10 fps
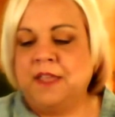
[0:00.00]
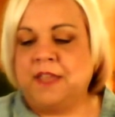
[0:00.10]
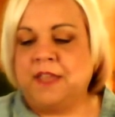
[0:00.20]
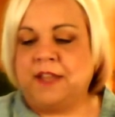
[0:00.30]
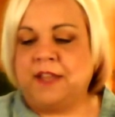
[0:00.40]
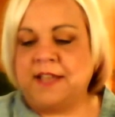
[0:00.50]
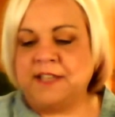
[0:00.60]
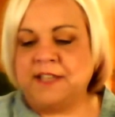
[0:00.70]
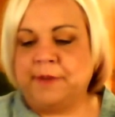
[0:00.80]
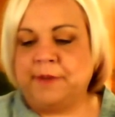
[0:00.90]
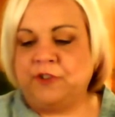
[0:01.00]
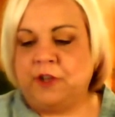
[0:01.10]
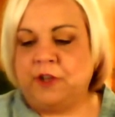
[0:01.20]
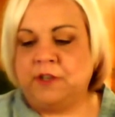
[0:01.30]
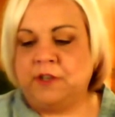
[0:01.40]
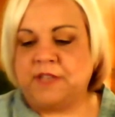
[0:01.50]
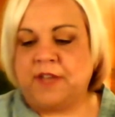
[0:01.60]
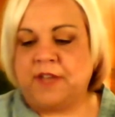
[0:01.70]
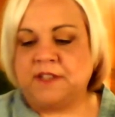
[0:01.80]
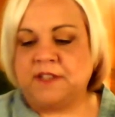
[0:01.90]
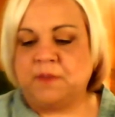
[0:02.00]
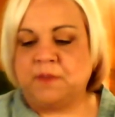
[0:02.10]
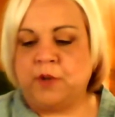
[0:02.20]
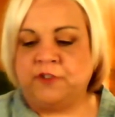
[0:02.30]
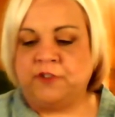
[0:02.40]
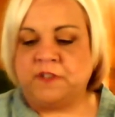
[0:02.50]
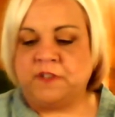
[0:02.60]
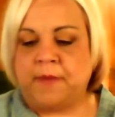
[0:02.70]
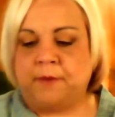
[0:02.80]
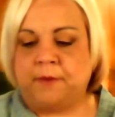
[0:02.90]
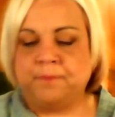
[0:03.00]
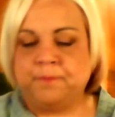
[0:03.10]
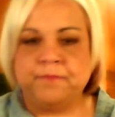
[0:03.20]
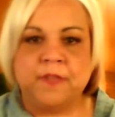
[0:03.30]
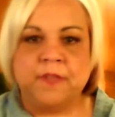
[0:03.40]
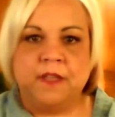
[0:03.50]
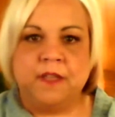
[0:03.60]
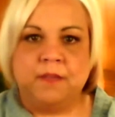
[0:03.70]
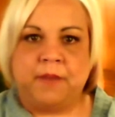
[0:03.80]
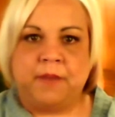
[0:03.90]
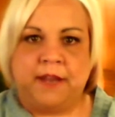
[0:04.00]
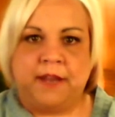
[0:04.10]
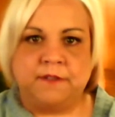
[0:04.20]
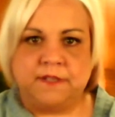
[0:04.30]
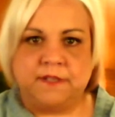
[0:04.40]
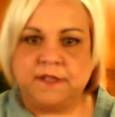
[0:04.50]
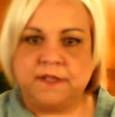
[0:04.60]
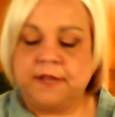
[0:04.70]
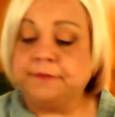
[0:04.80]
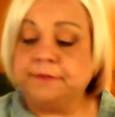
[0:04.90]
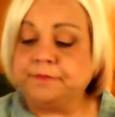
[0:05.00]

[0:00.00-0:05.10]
And the last thing I'm going to show you, because I've gotten some questions about my nails and stuff.